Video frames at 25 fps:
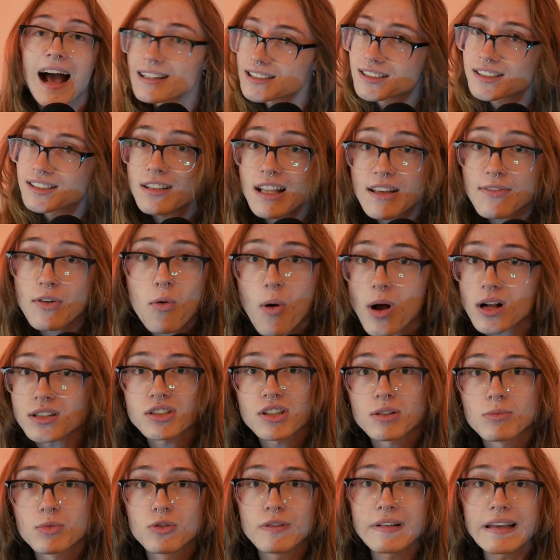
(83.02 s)
still haven't
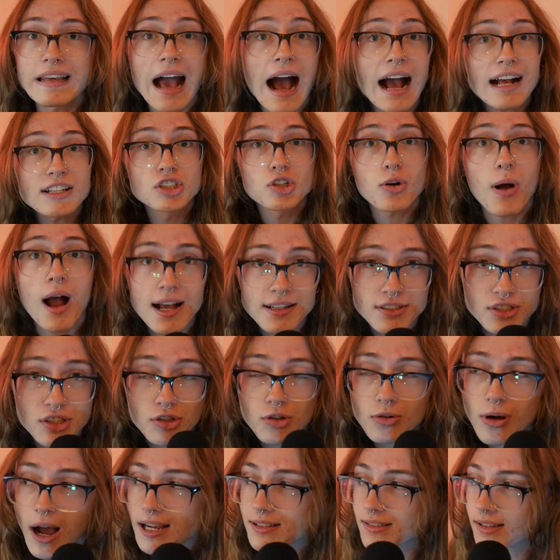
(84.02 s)
watched the movie. I tried
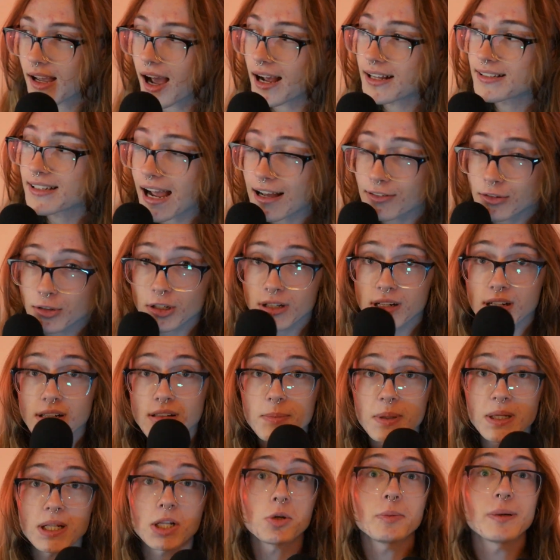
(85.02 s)
to. I, I downloaded it a
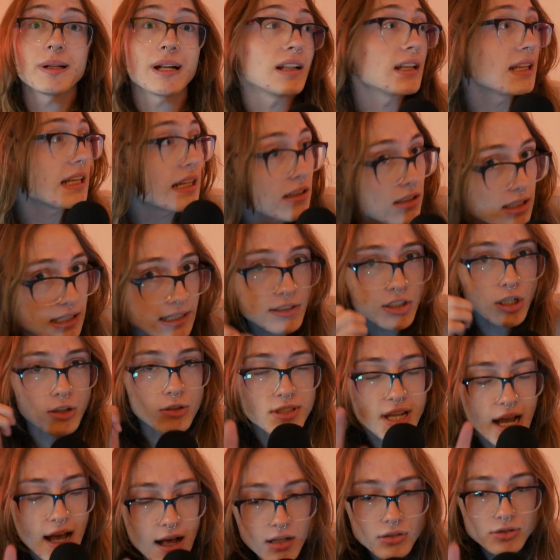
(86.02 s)
little bit, a little bit illegally.
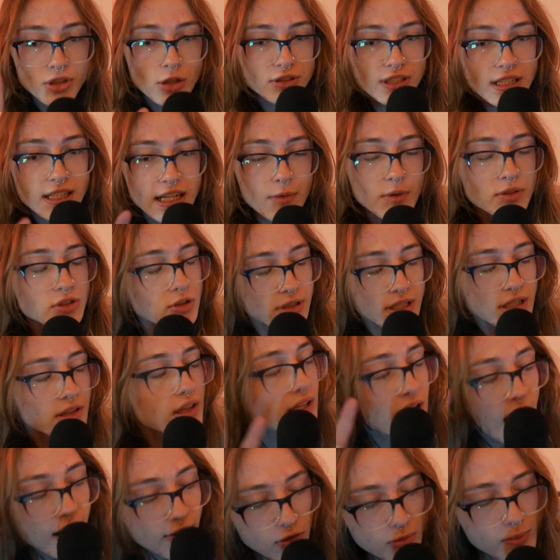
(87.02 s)
Don't tell, don't tell anyone. Don't tell
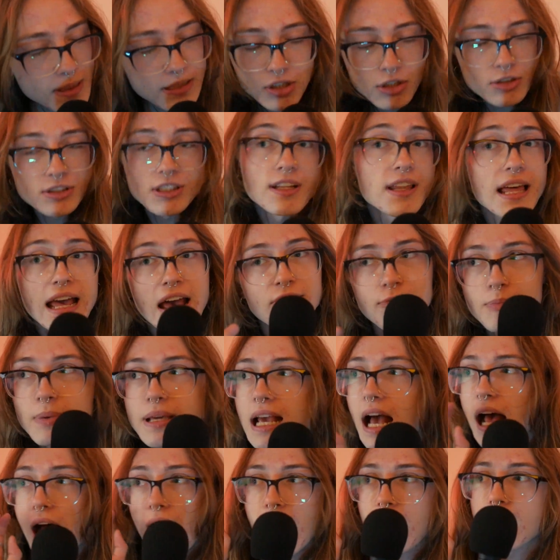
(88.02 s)
the government. Don't tell the
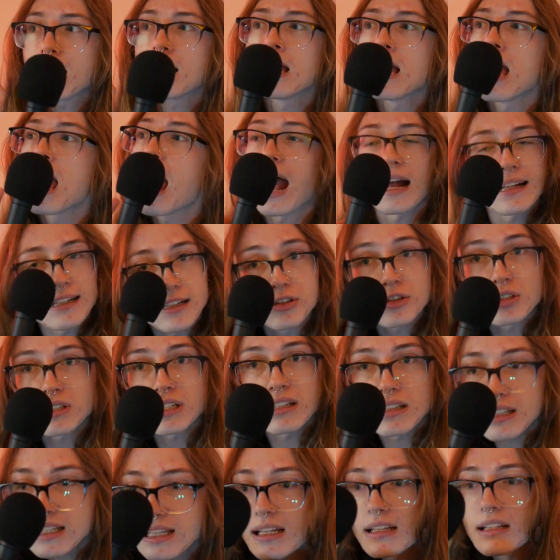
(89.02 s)
FBI. I downloaded
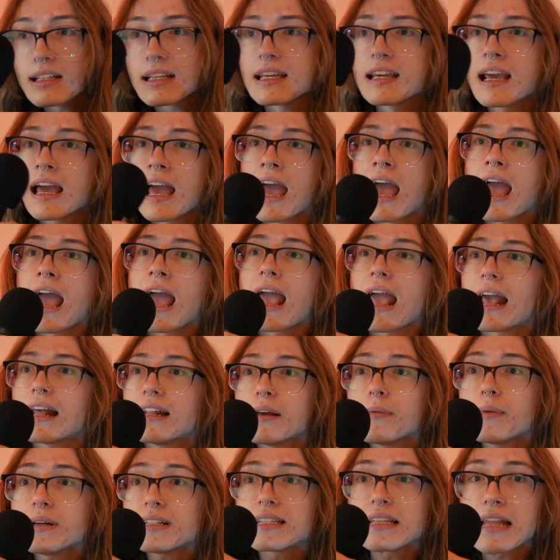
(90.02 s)
it illegally,
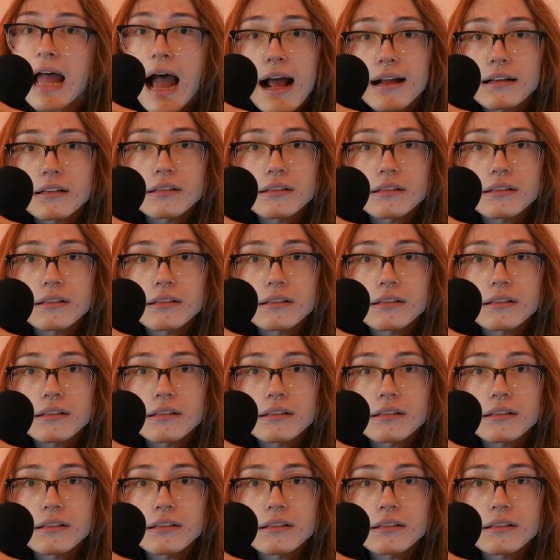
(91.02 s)
and it was not